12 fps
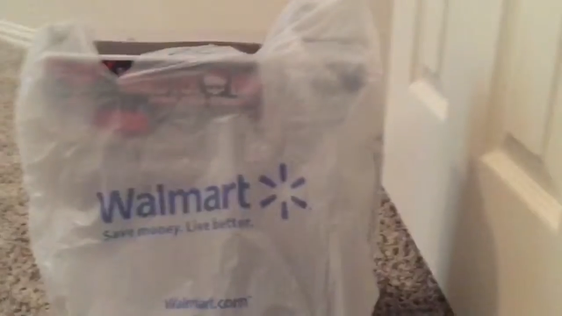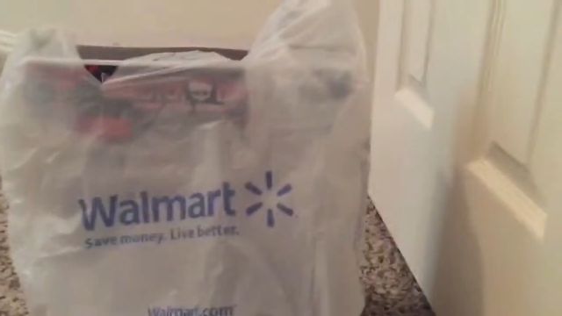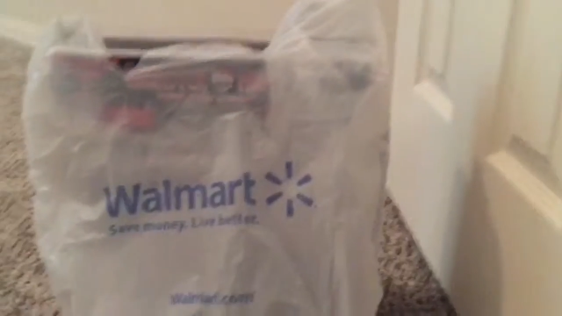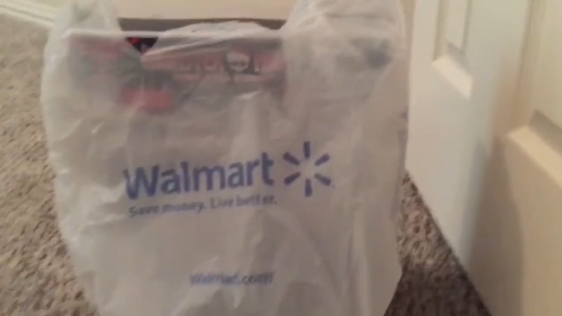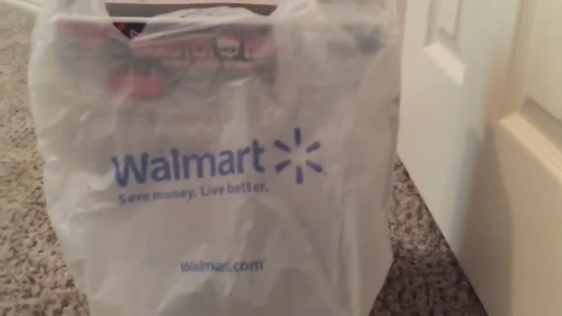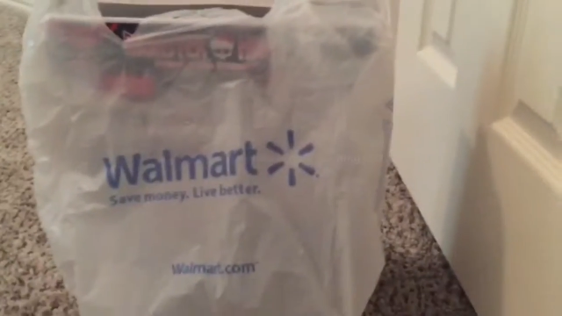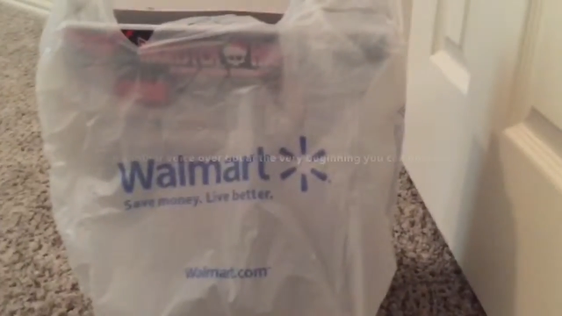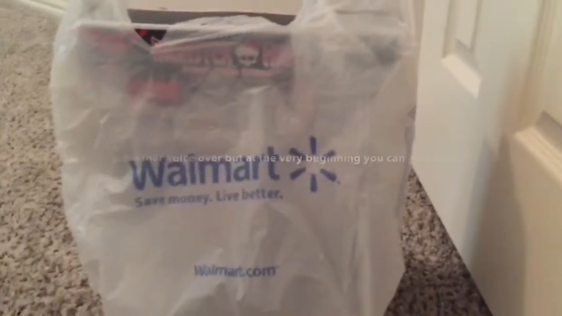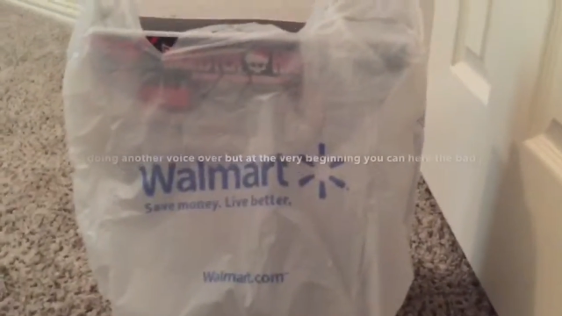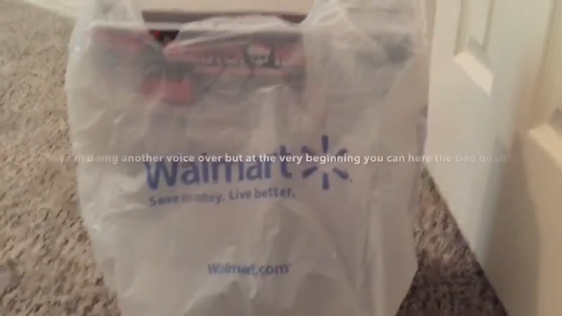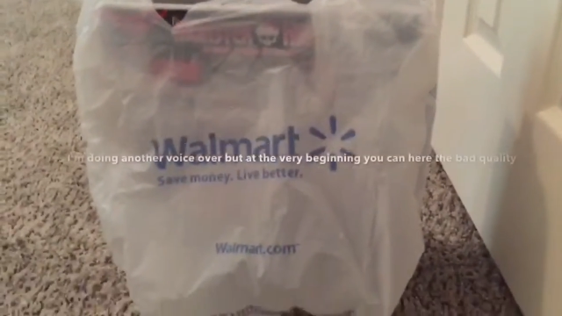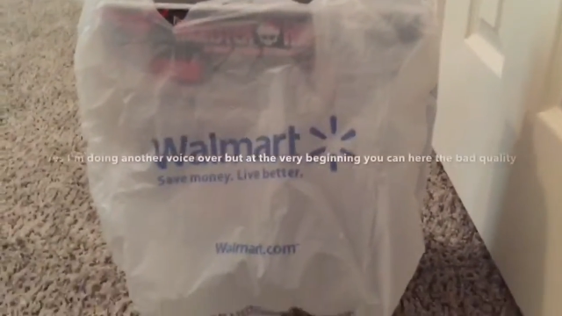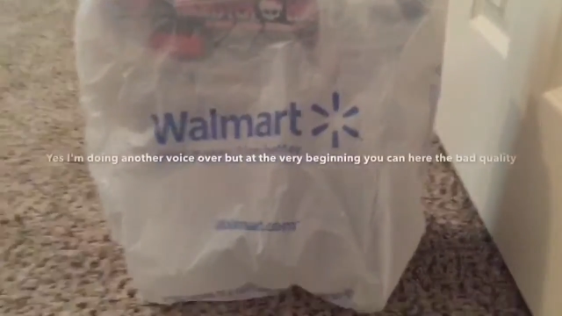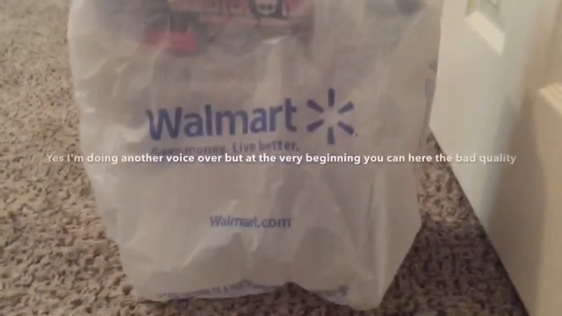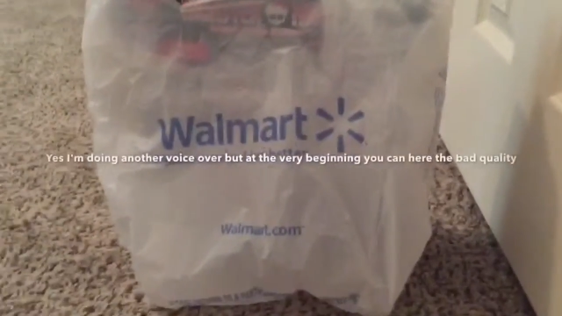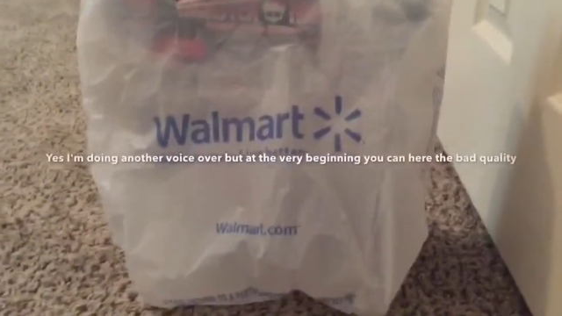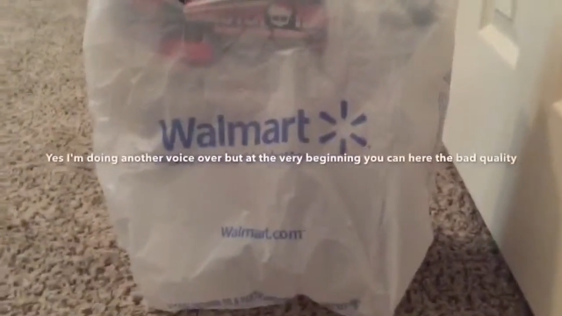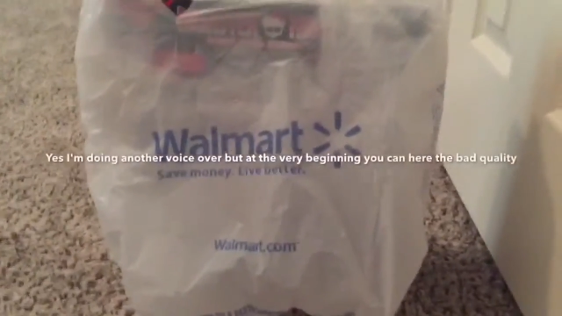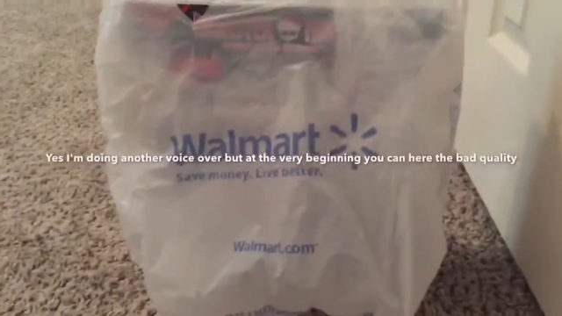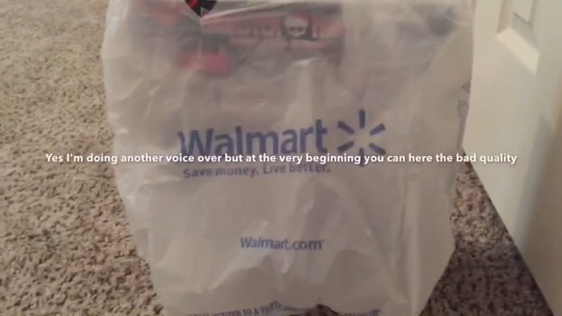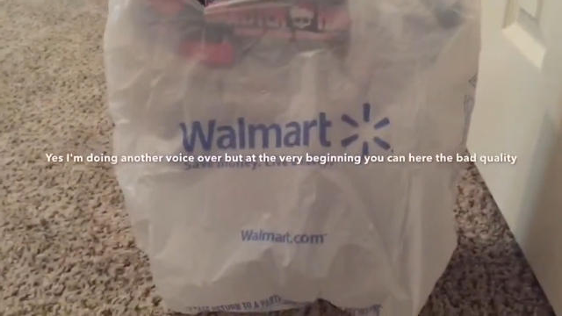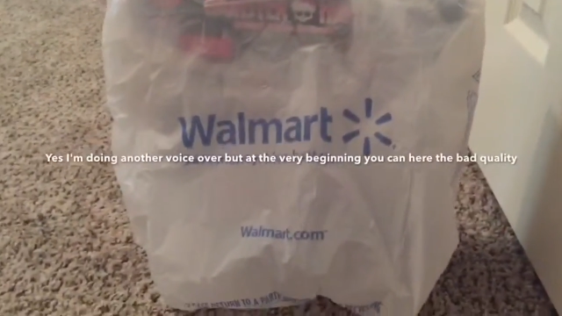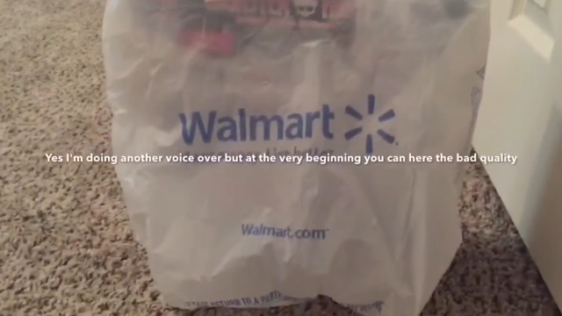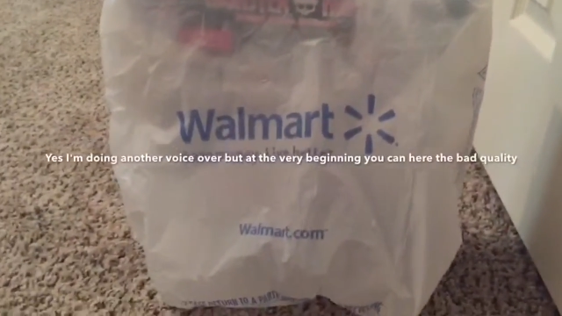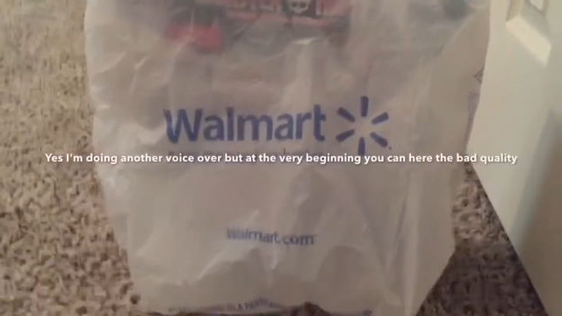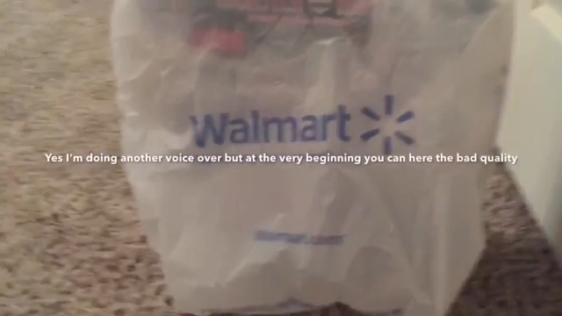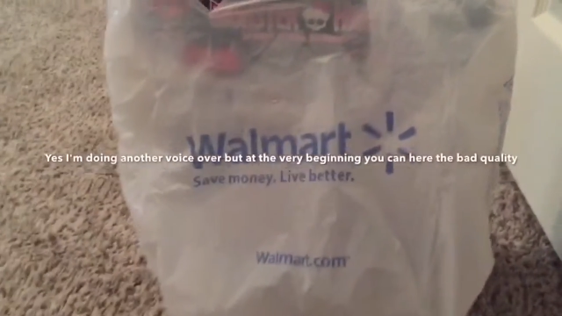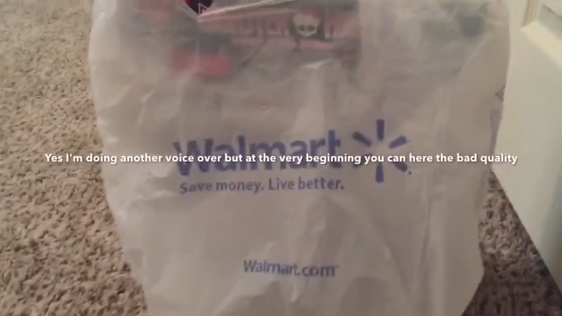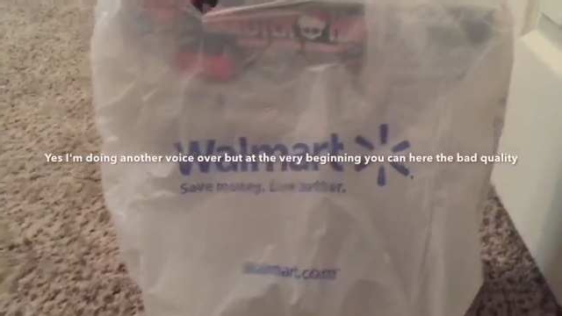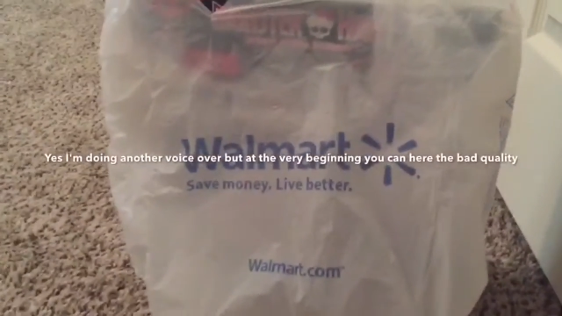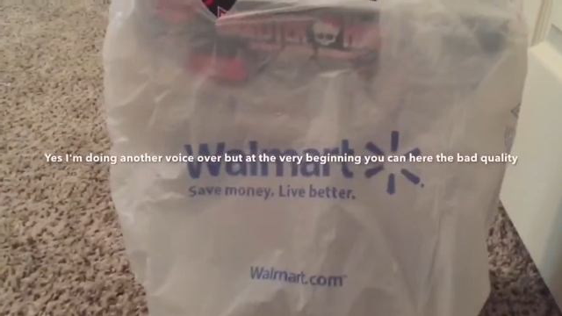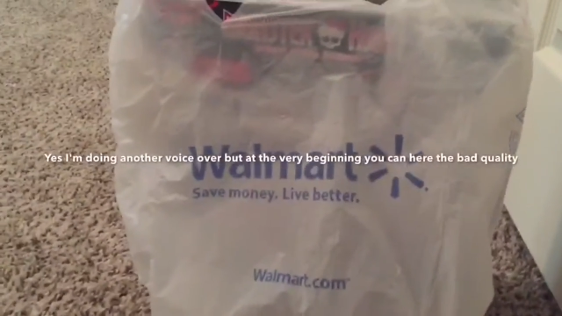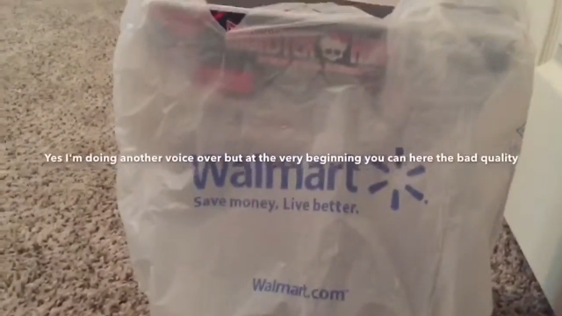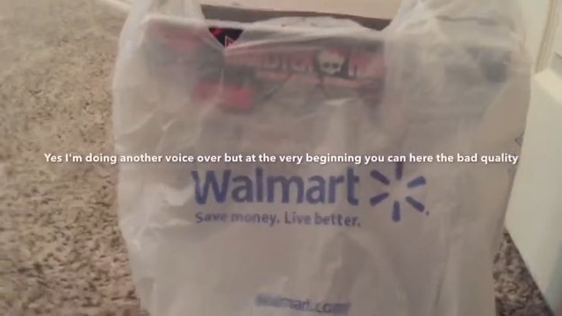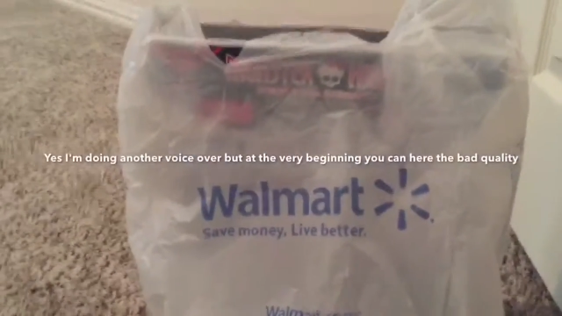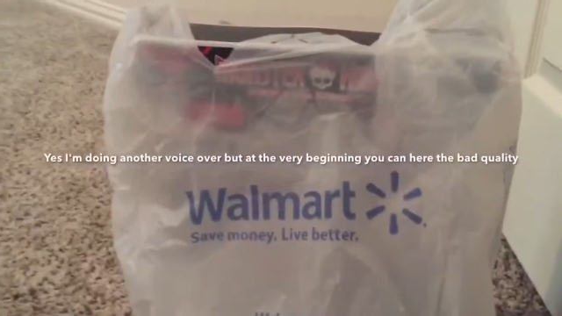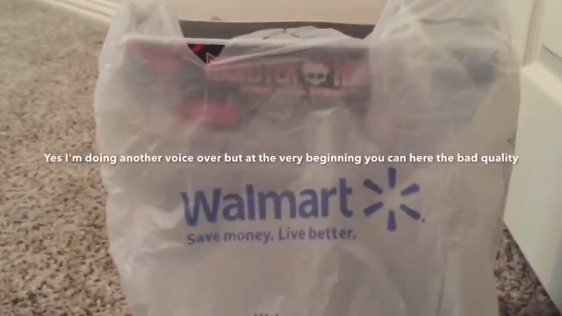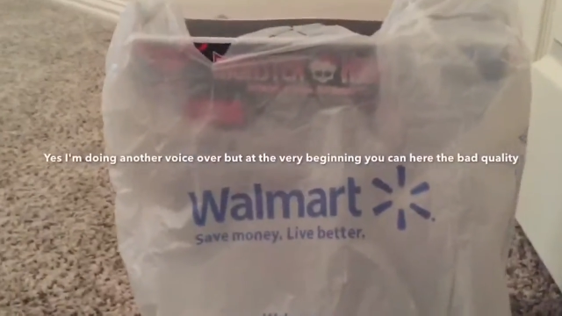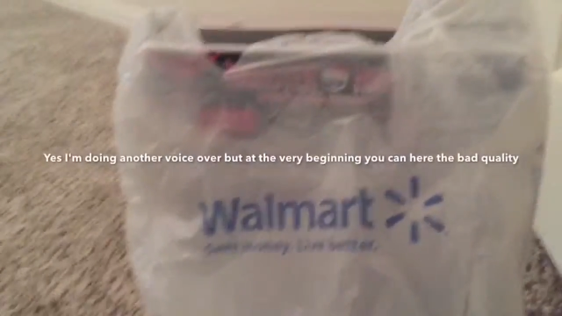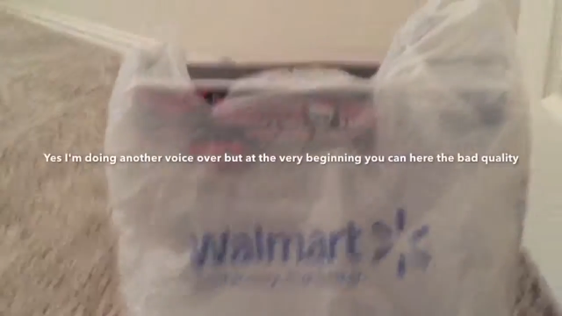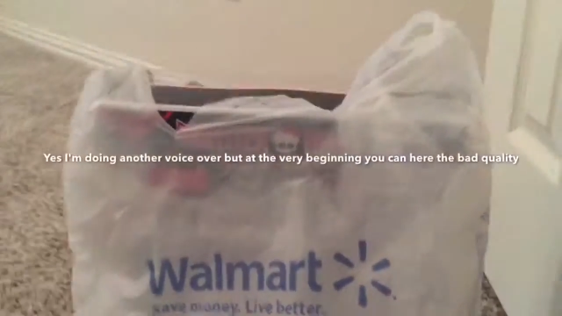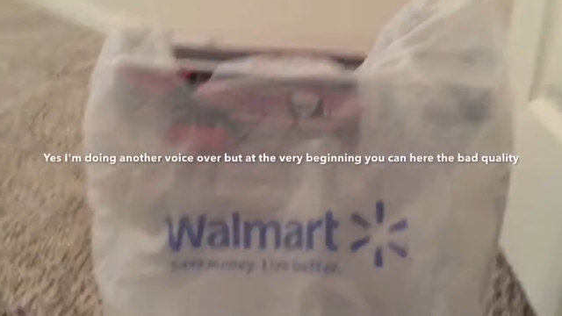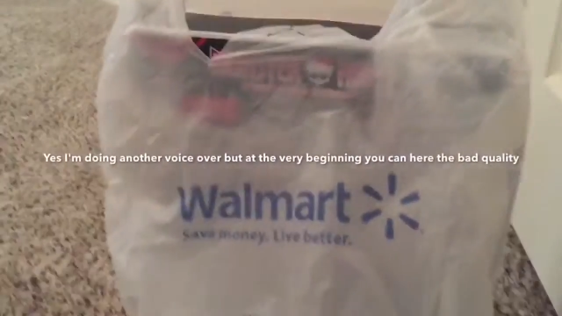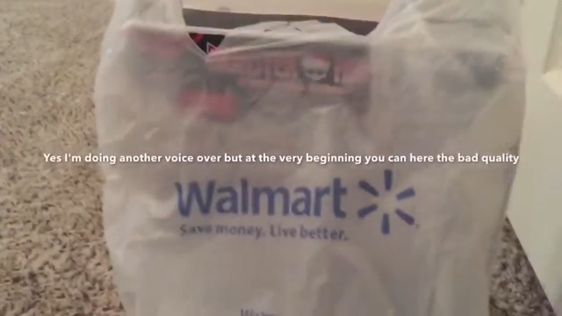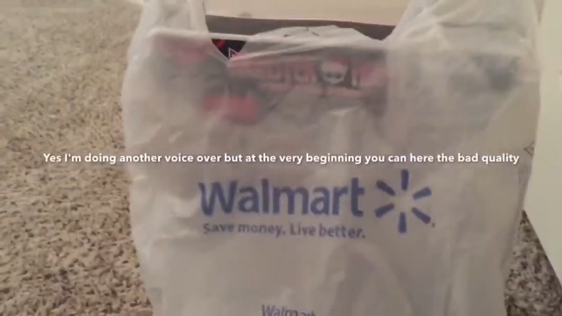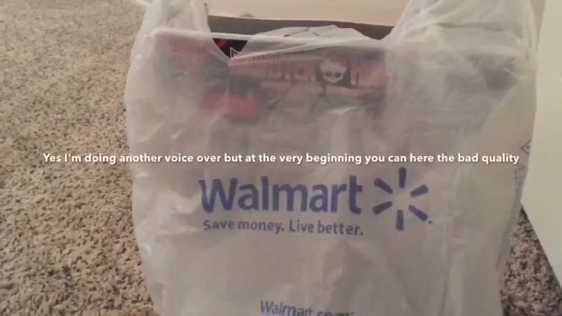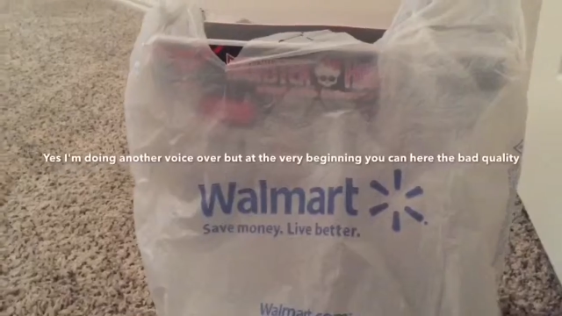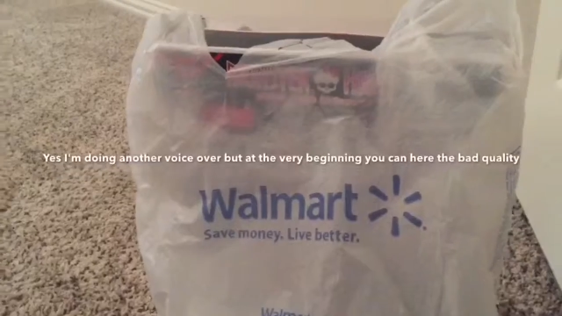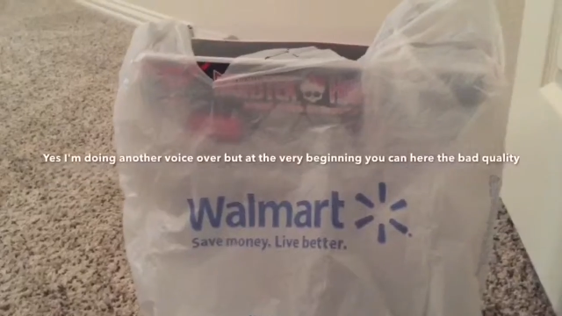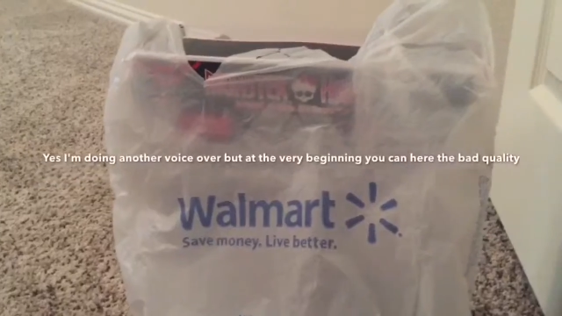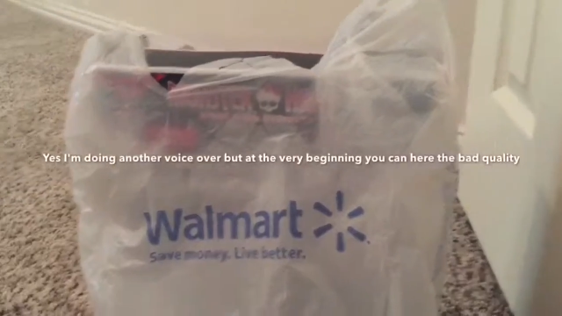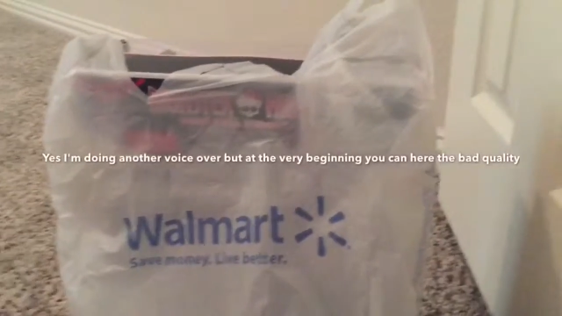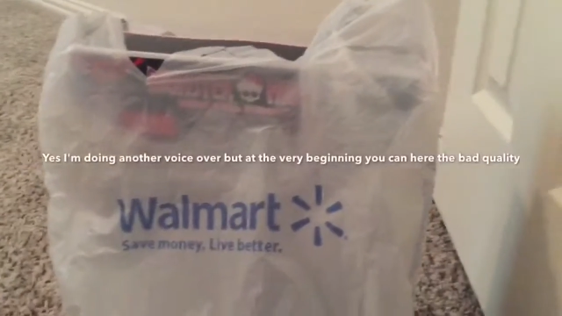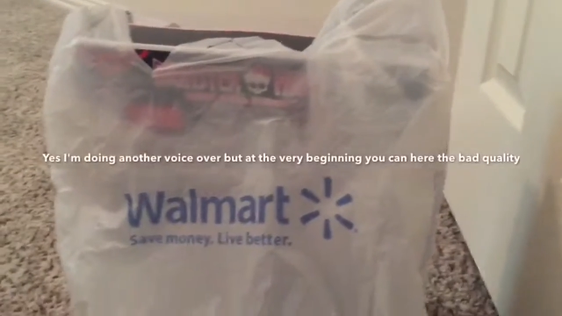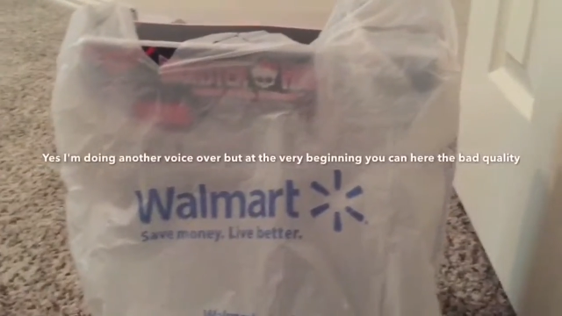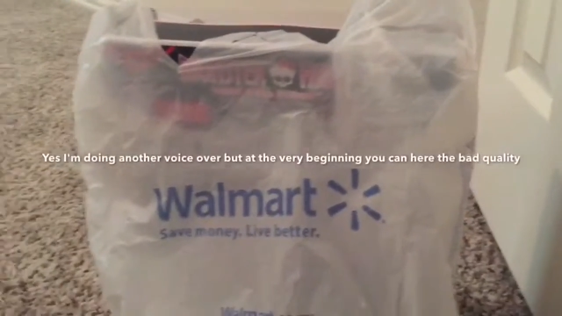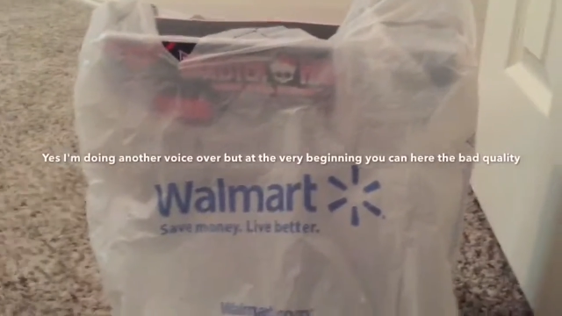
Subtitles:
Nobody's mouth can be seen.